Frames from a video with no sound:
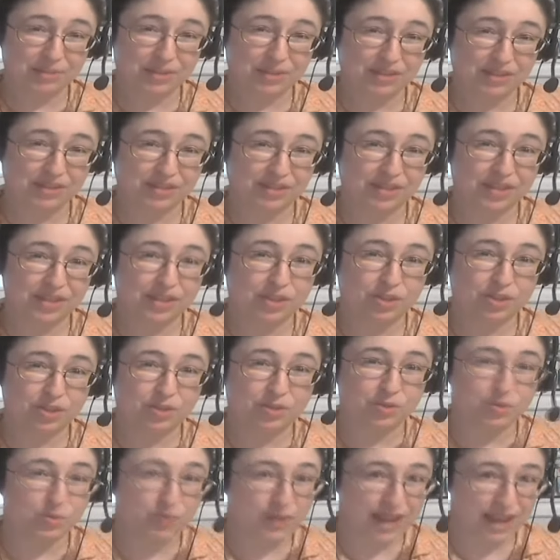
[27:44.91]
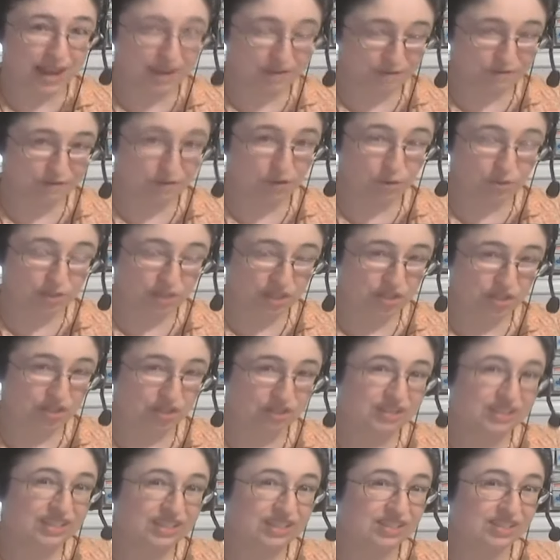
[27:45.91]
because they do have
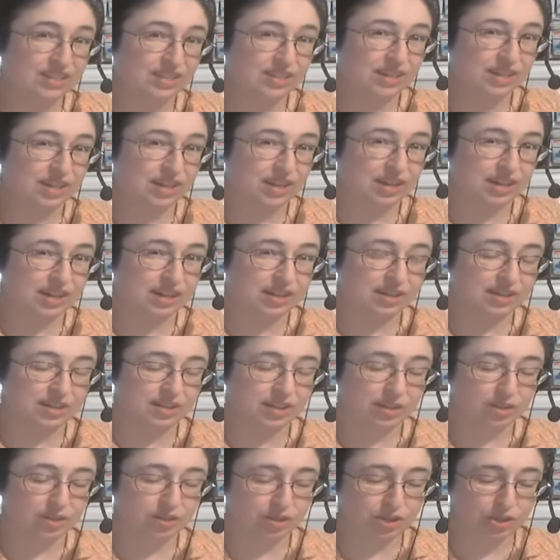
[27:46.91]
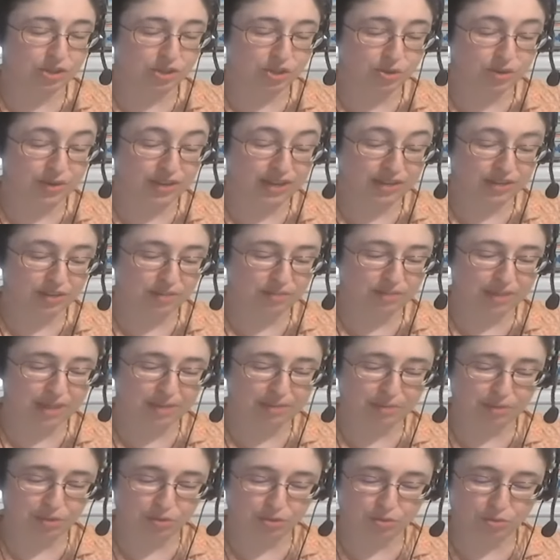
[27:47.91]
voltages listed in here and such that you need to be
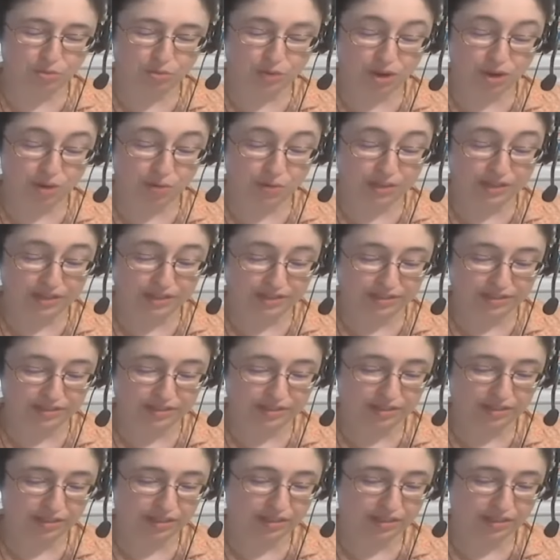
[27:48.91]
able to work with.